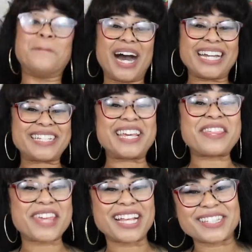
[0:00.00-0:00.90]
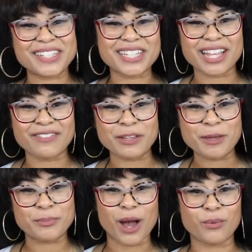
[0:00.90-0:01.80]
But thanks to the lovely
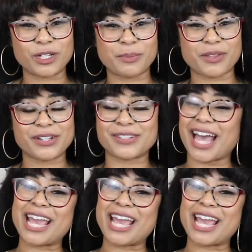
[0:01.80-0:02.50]
people at Warner Brothers,